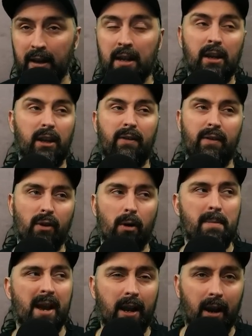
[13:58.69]
You've even got
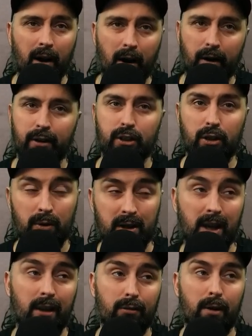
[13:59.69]
Mega Gargants doing
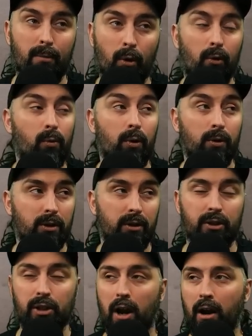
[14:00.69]
d3 mortal wounds on the
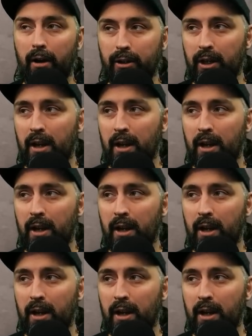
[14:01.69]
charge.